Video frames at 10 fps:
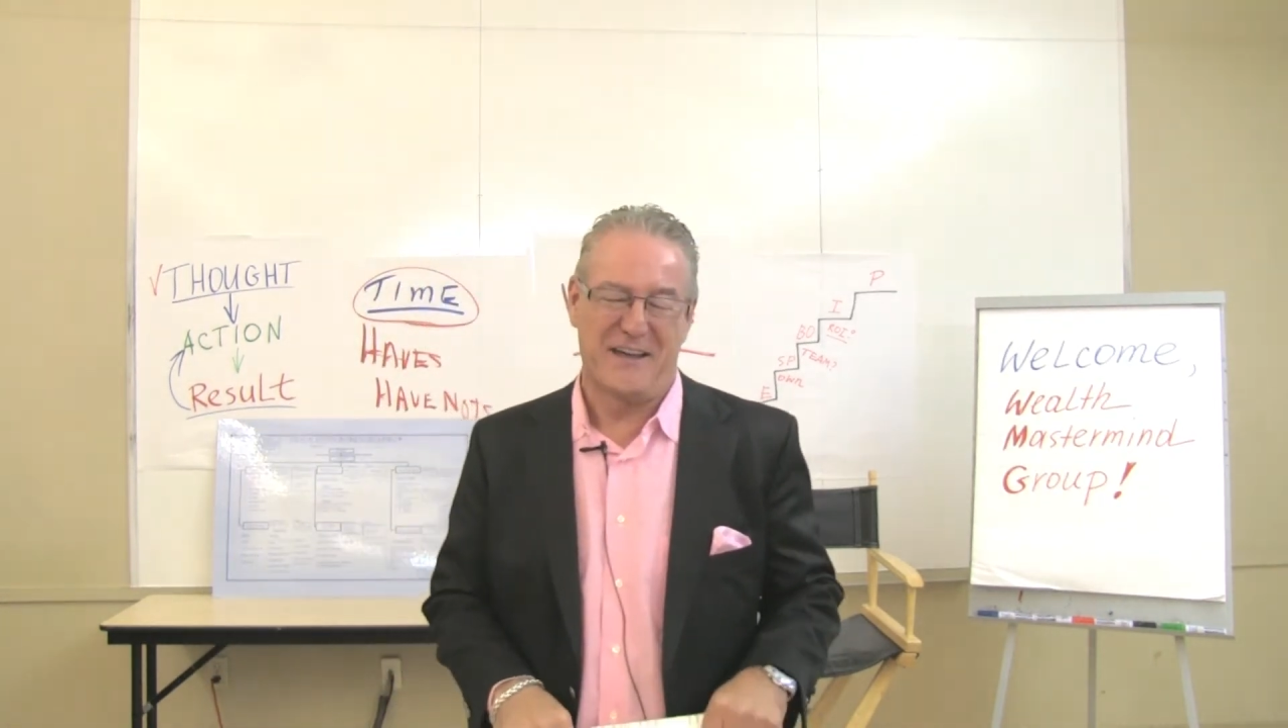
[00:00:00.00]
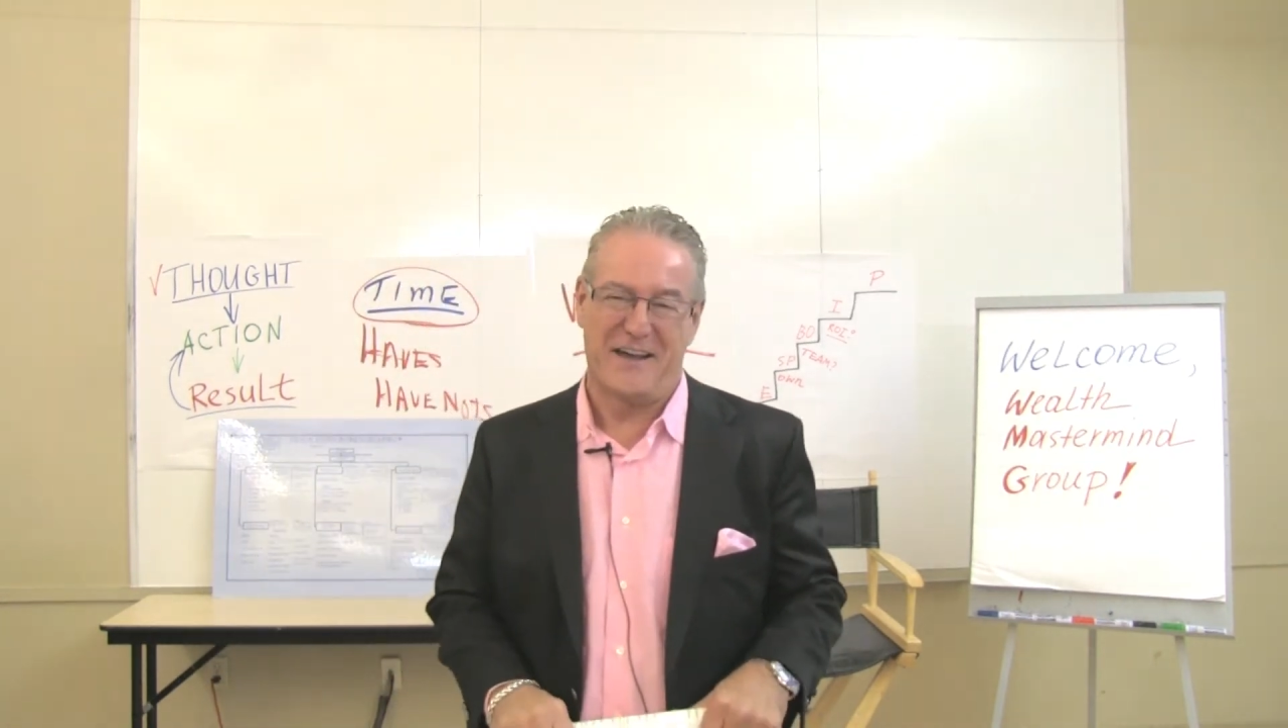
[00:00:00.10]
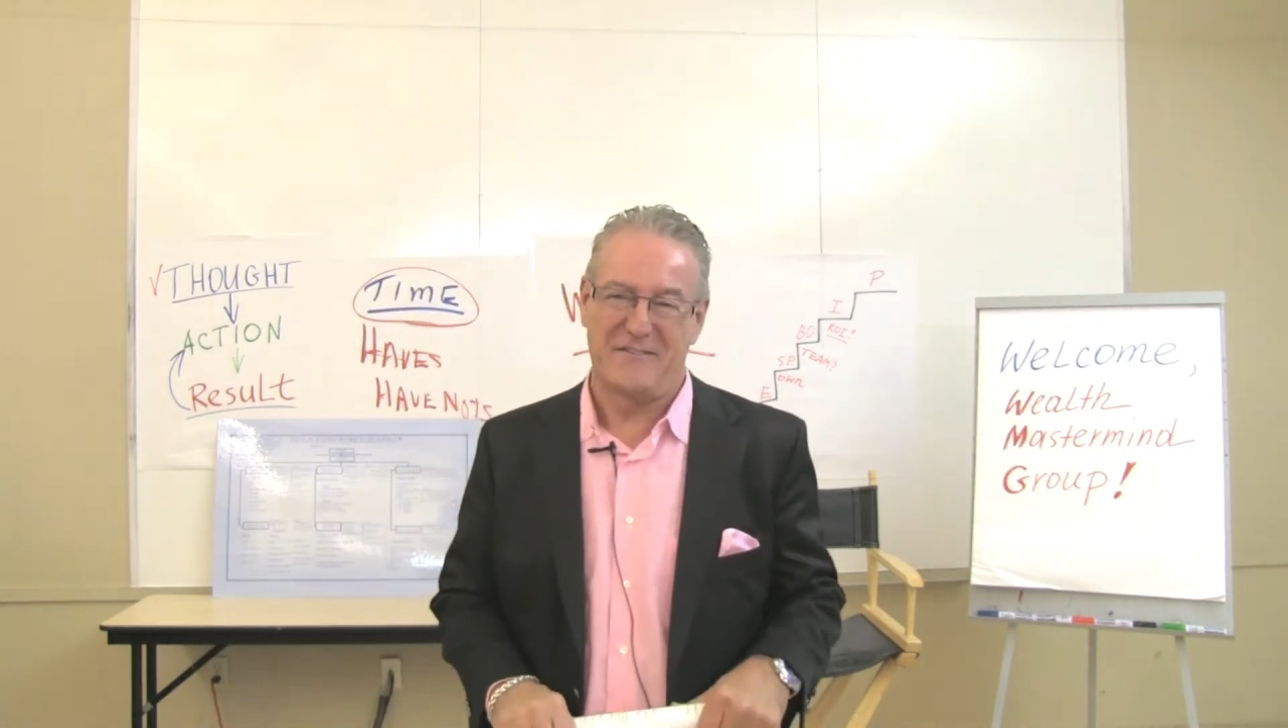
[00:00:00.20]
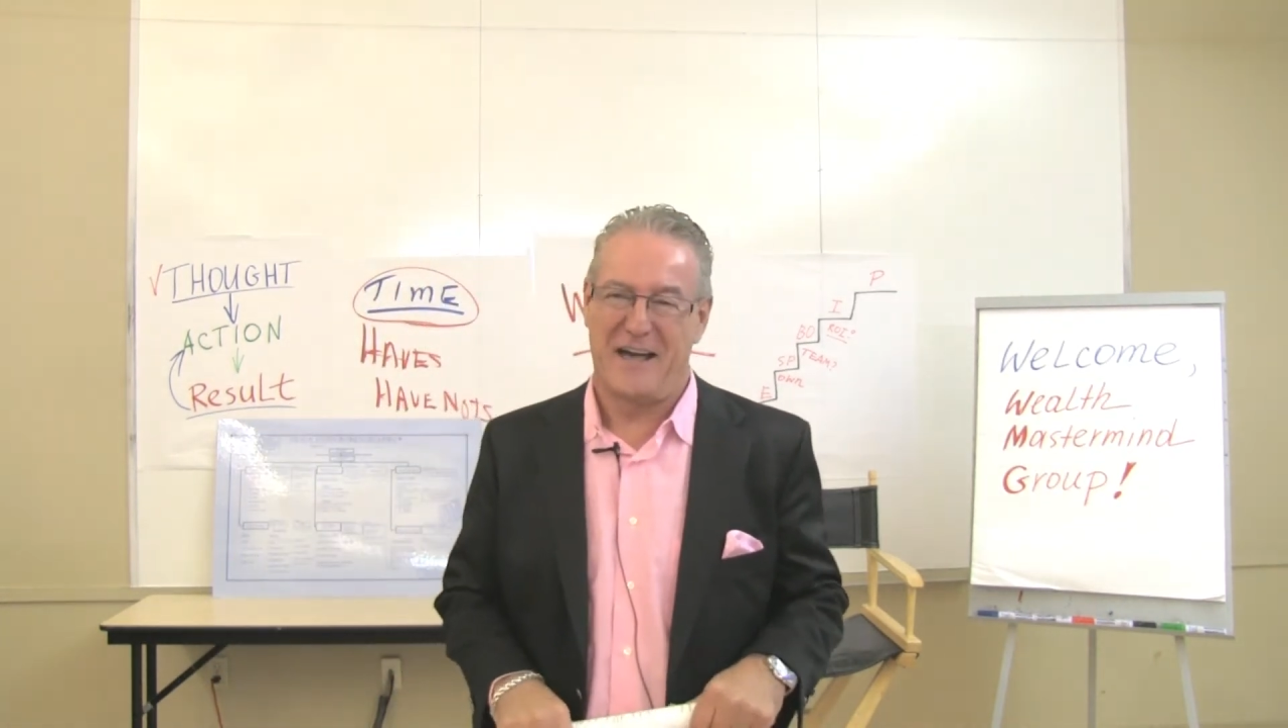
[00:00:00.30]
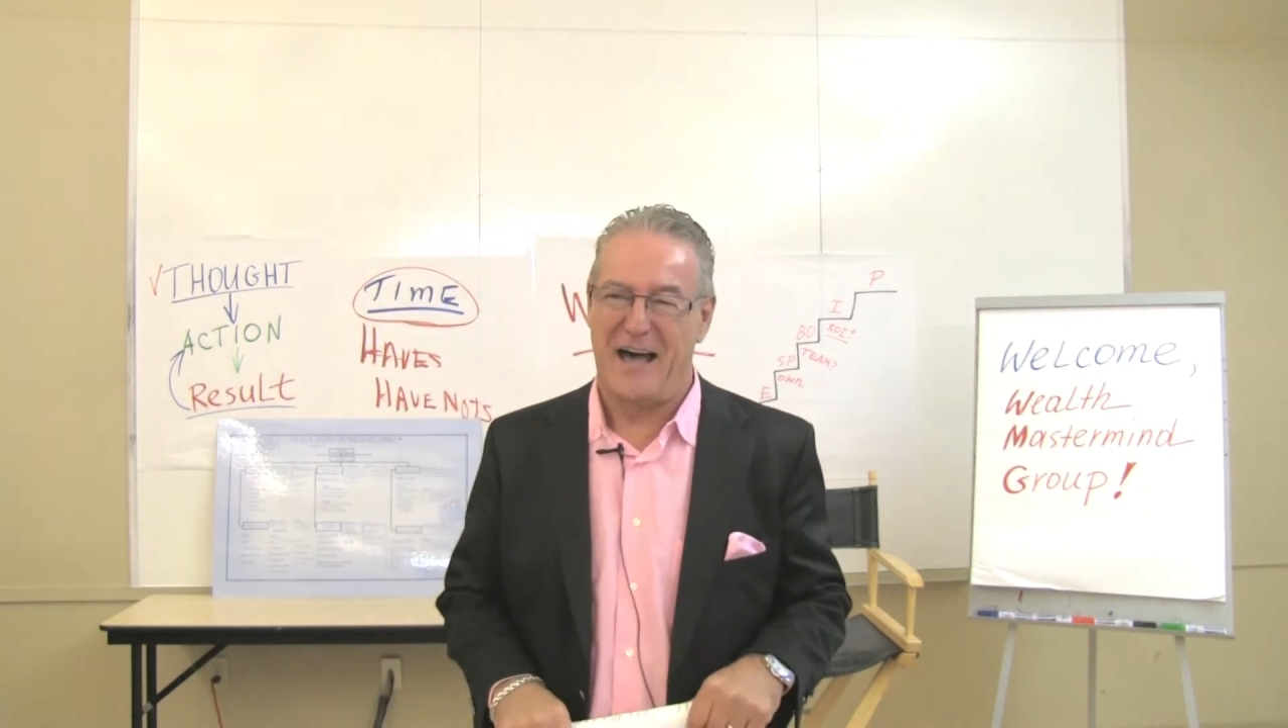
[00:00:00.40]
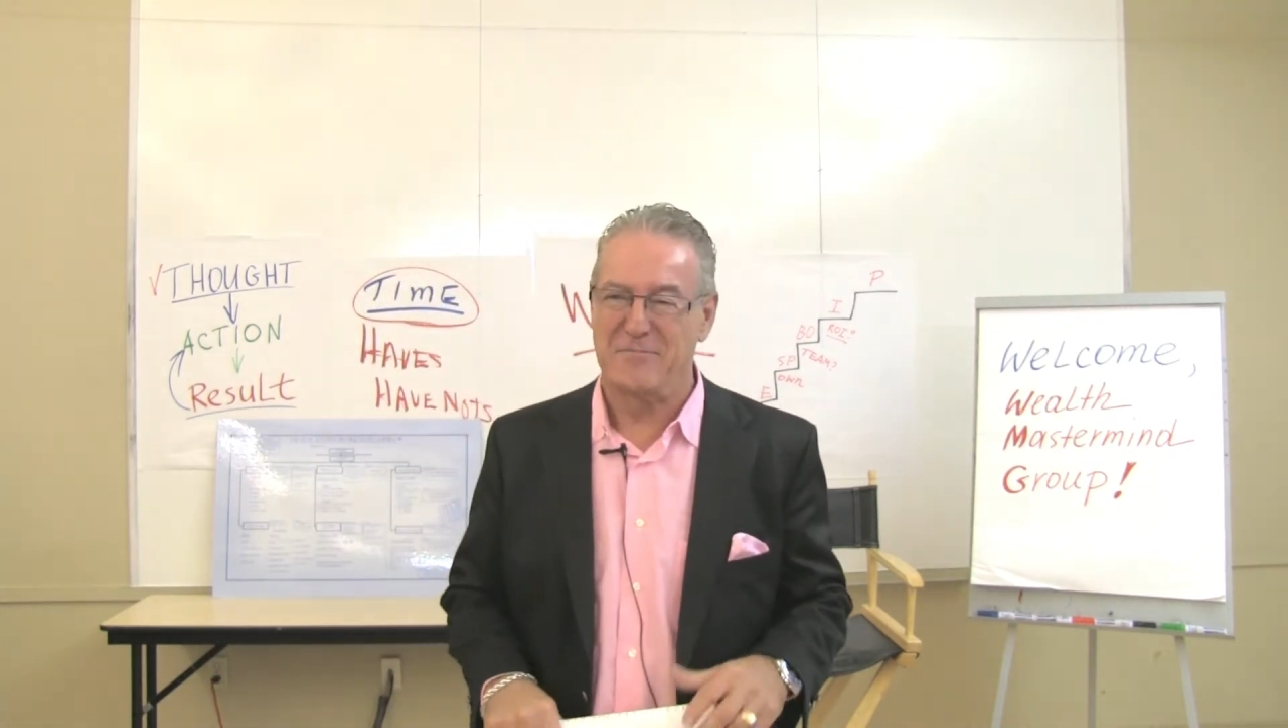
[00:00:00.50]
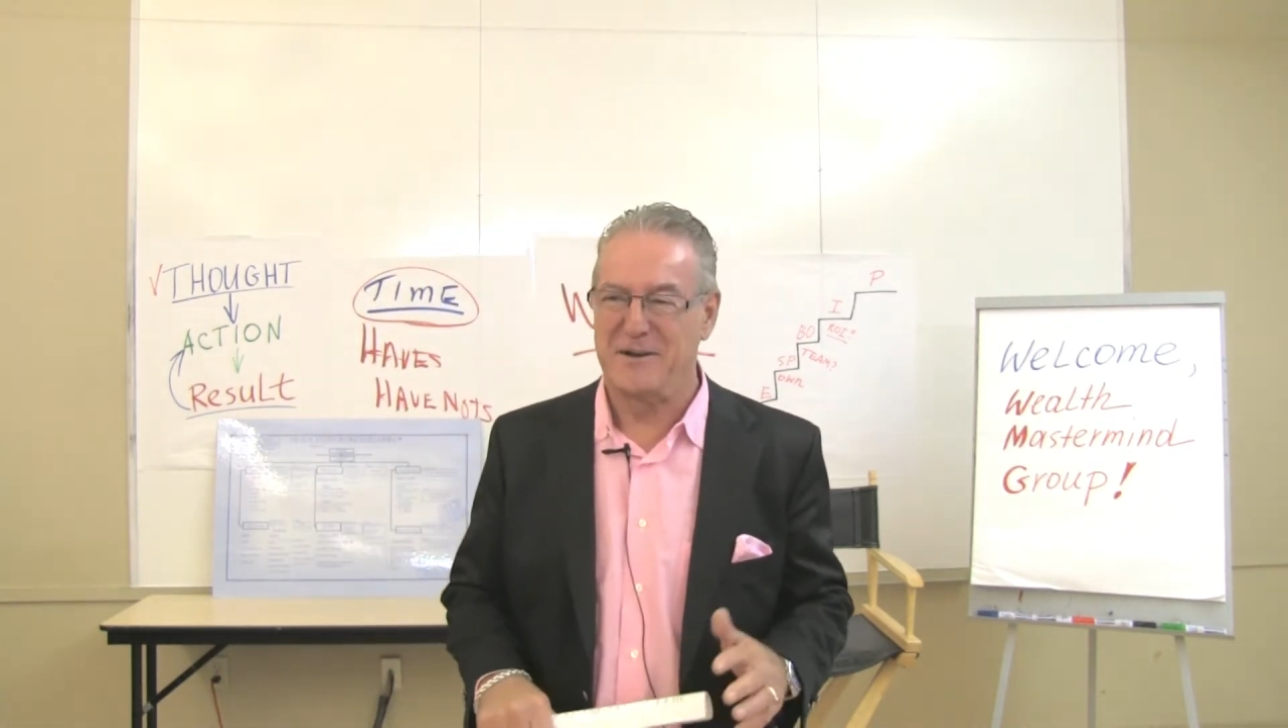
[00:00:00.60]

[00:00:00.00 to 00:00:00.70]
that have not